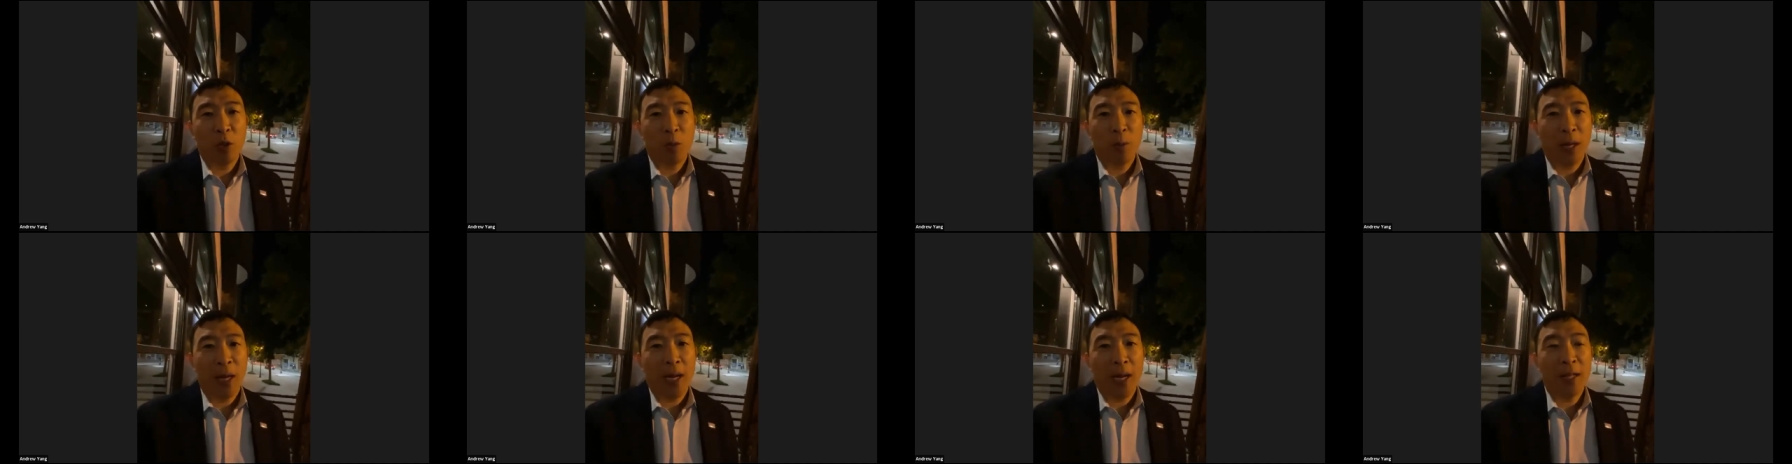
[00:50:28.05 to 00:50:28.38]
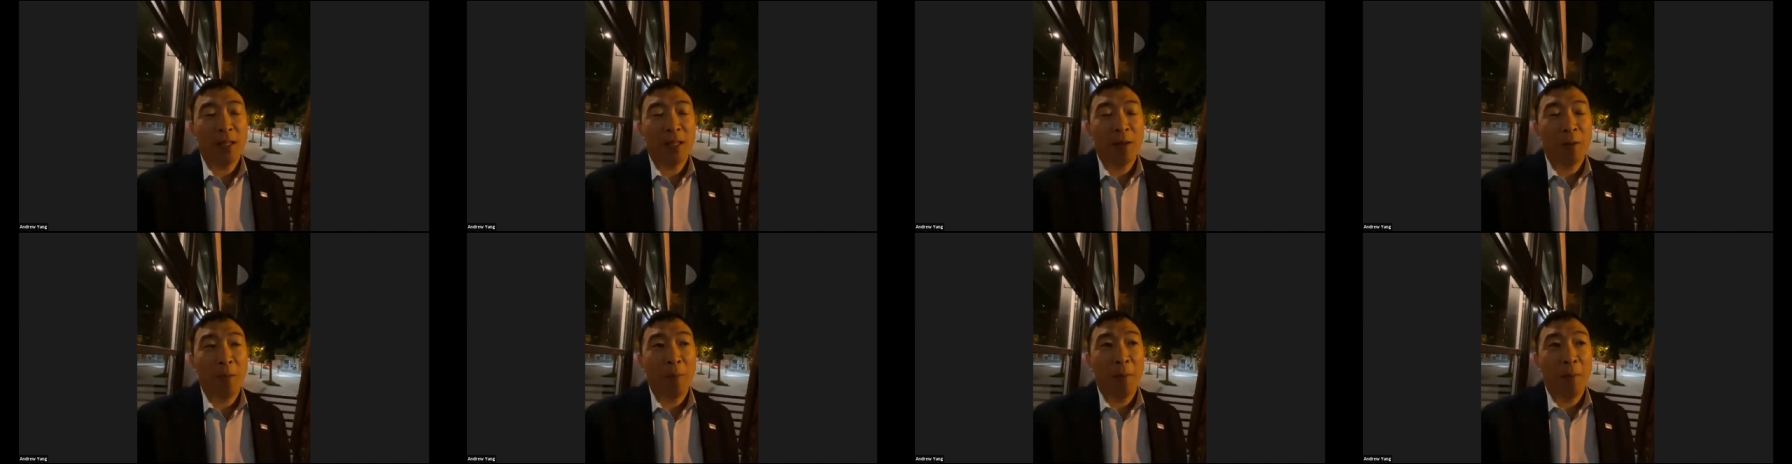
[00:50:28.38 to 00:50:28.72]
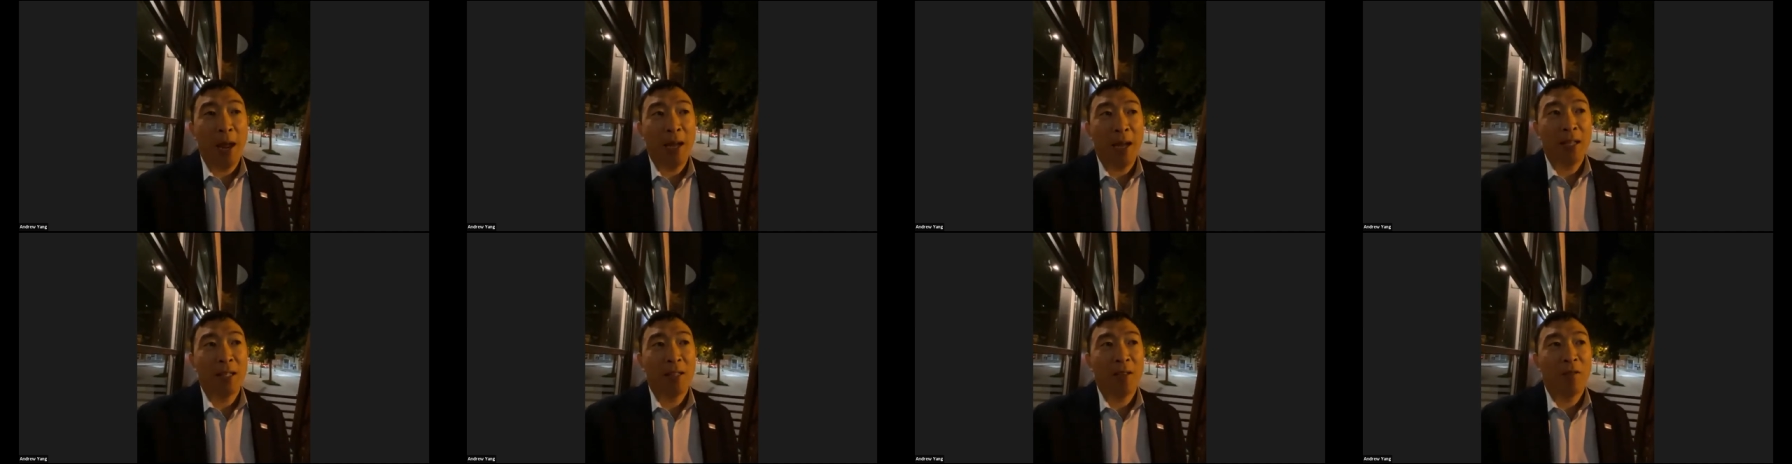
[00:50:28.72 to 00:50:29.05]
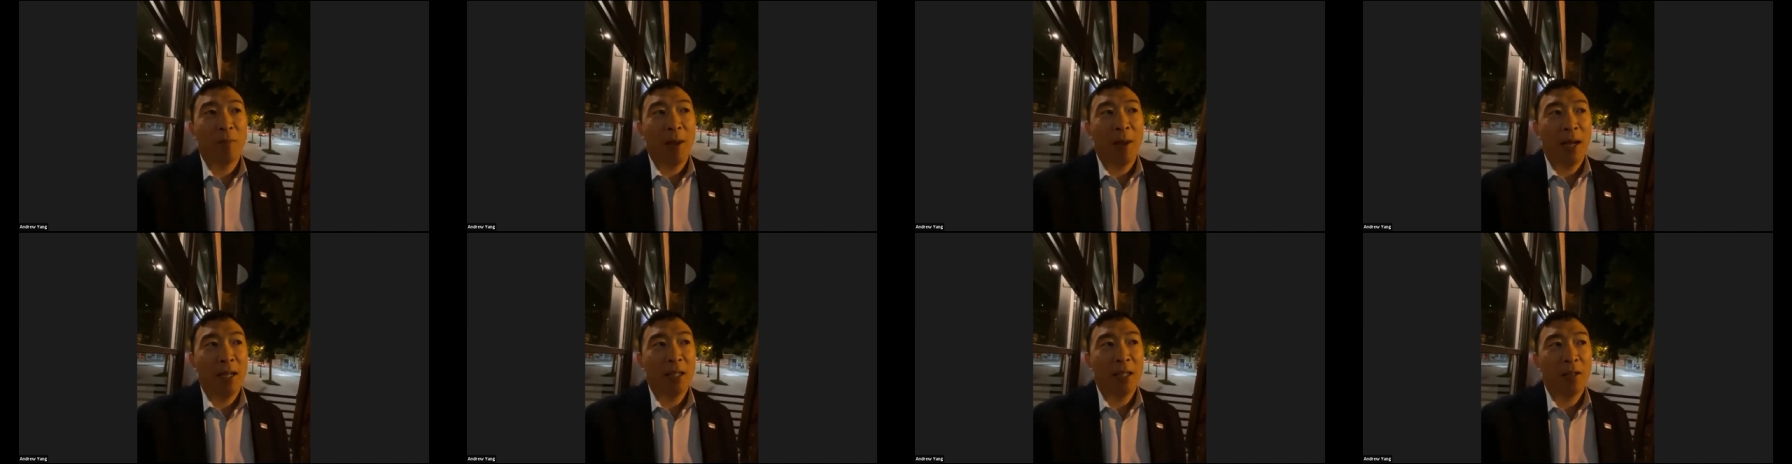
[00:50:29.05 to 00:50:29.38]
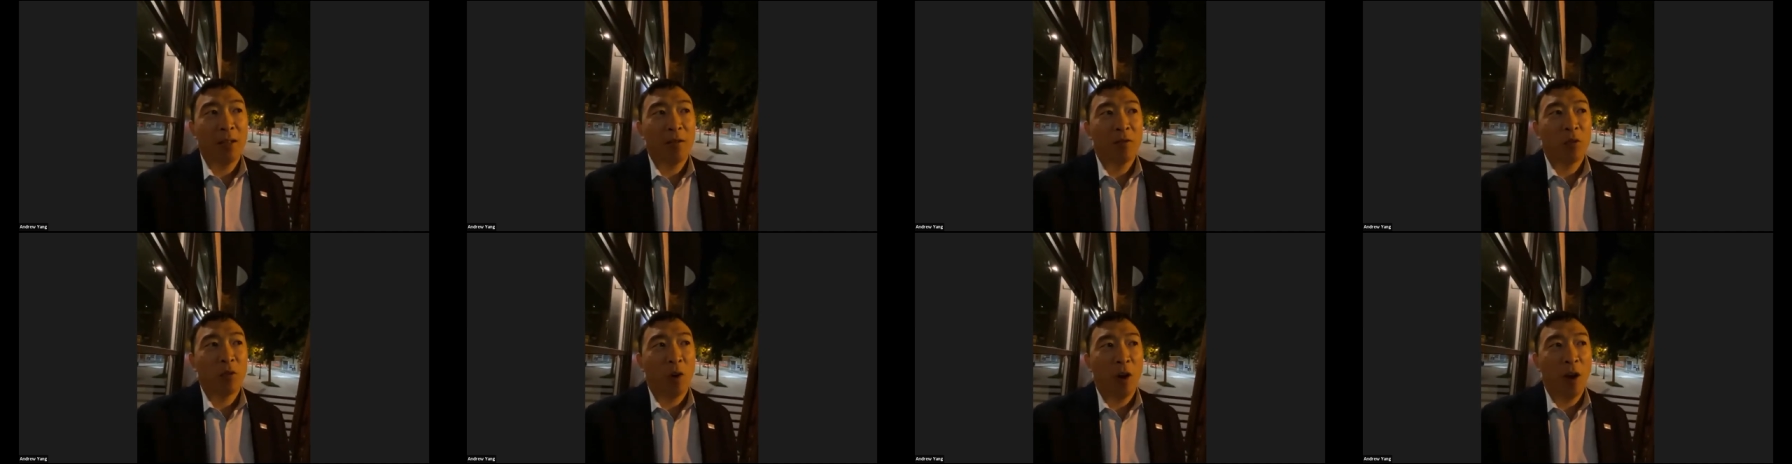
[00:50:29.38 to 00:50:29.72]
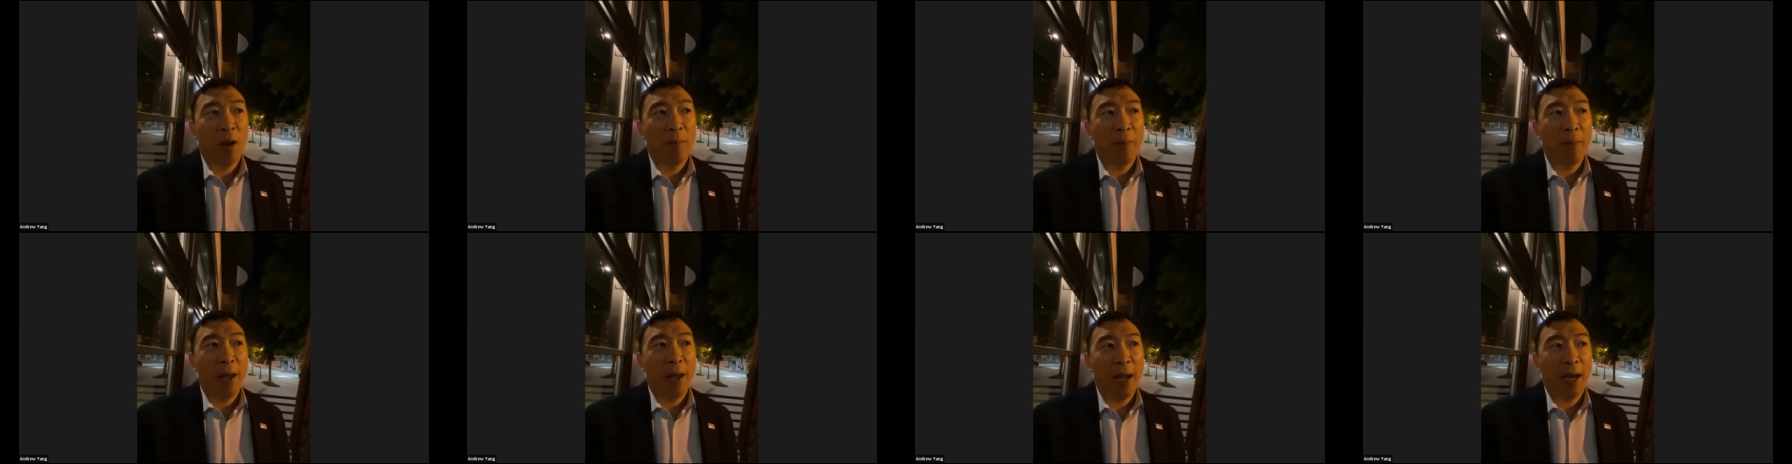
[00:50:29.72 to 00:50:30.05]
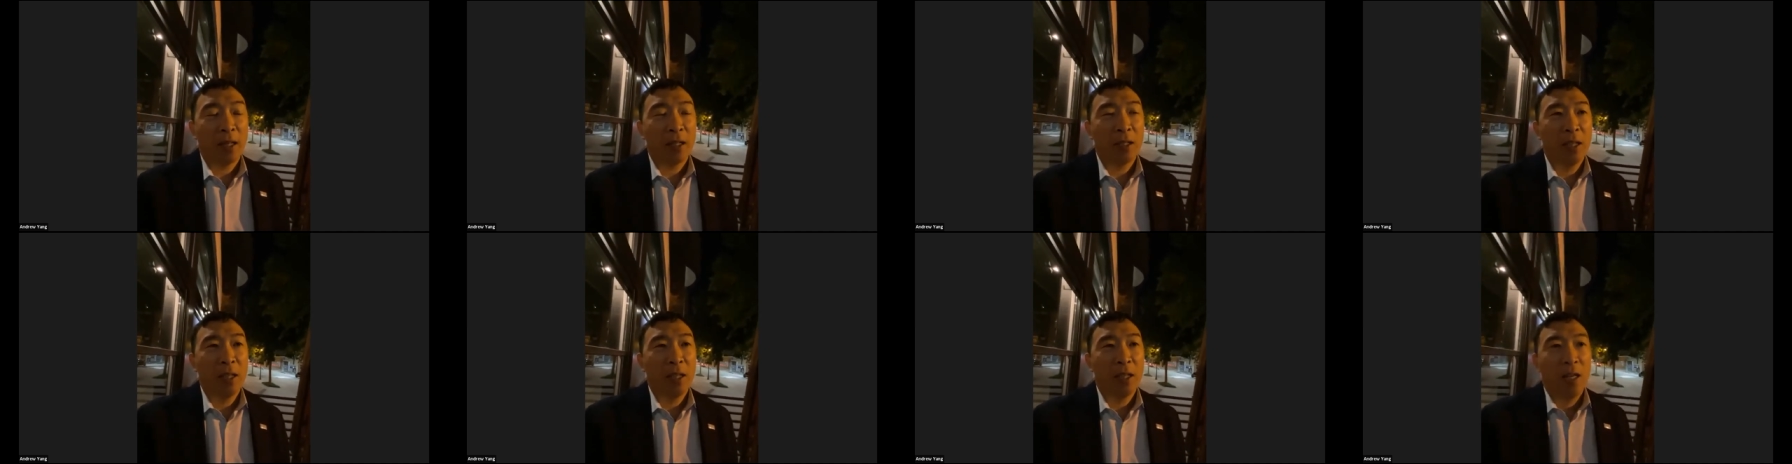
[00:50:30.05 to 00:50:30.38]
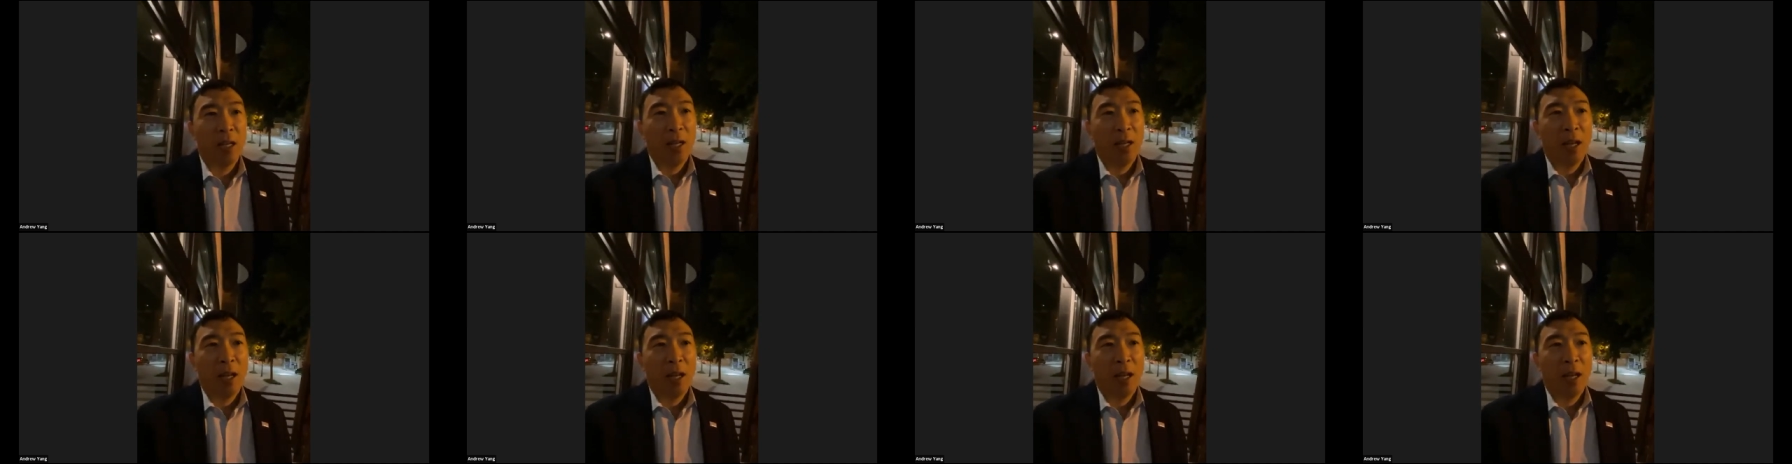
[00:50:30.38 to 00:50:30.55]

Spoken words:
but it has some massive, massive drawbacks.